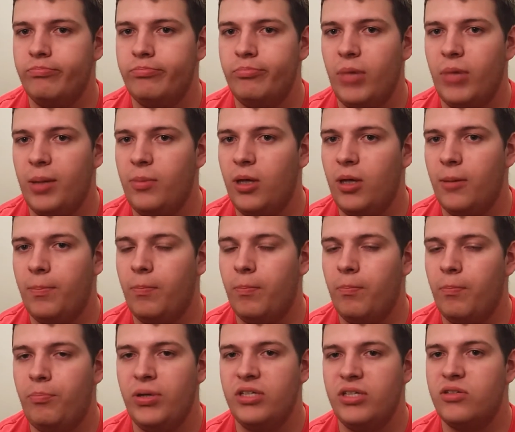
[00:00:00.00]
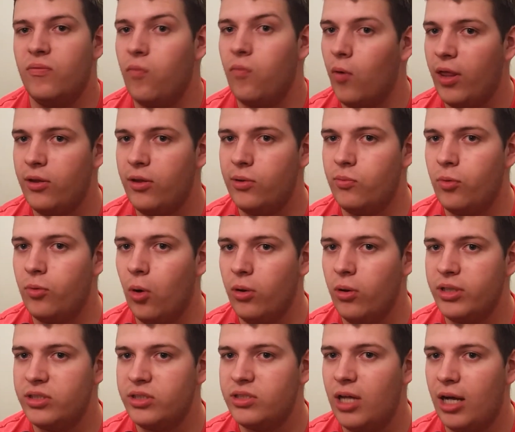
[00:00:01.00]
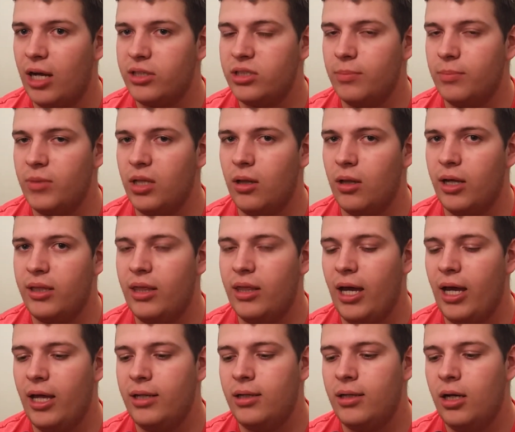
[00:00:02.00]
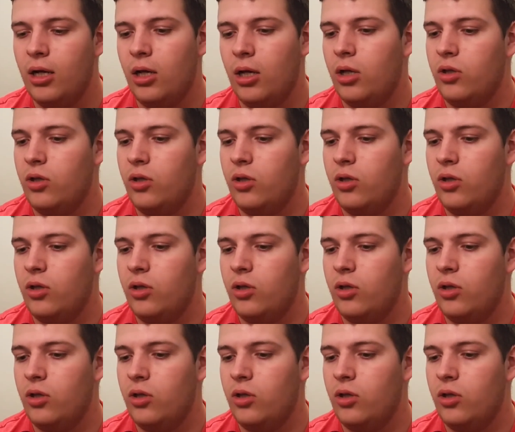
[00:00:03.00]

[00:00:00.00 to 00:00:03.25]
maybe a piece of weathered rolling stock, something like that.